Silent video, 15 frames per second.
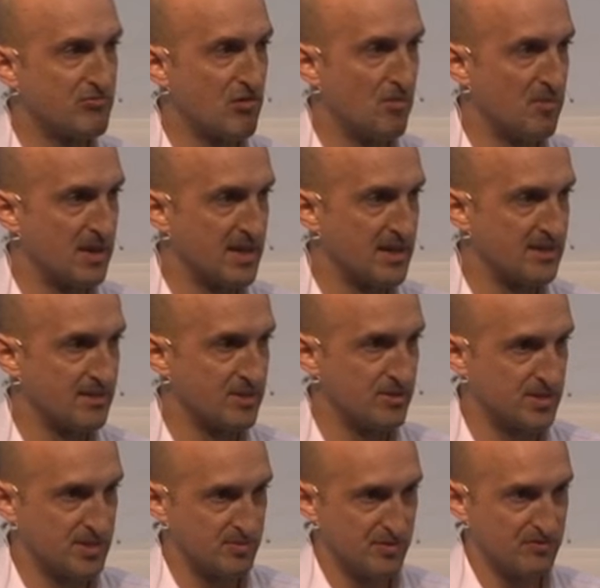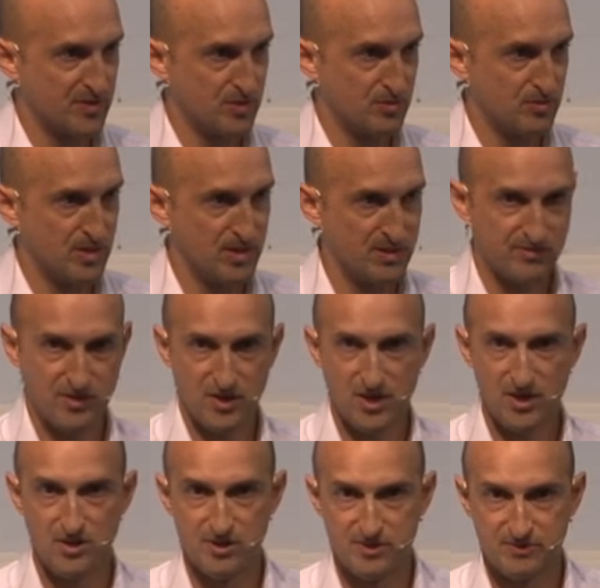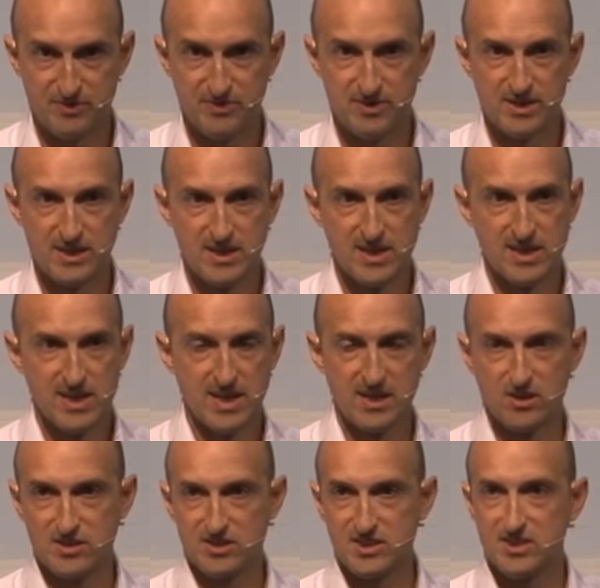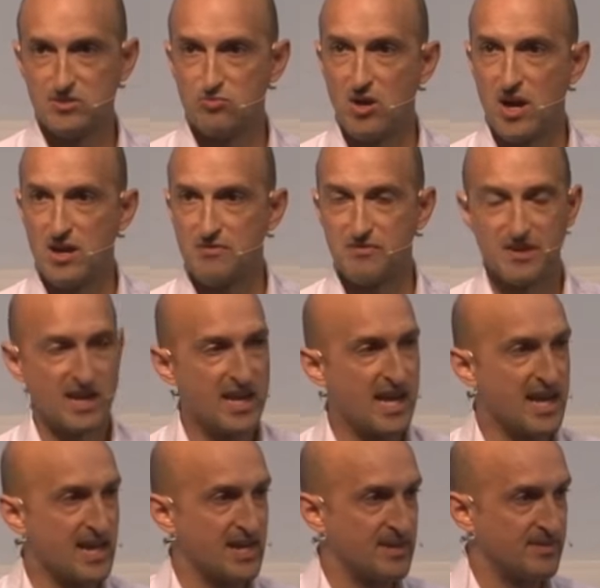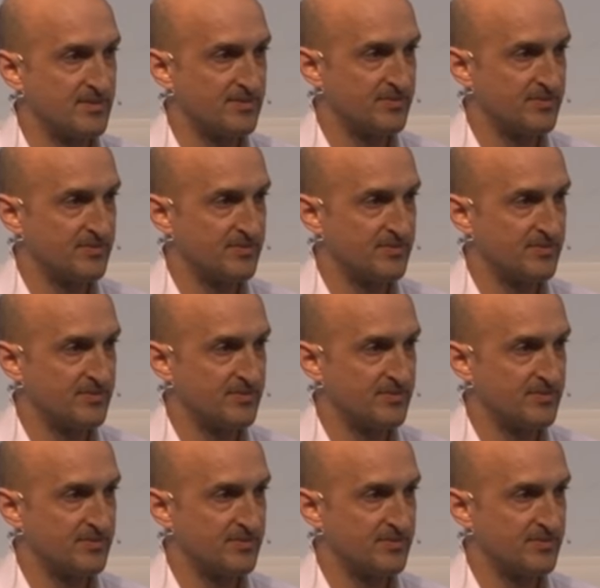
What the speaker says: Bromley, who some of you will have heard of, he lost his wife, Elaine.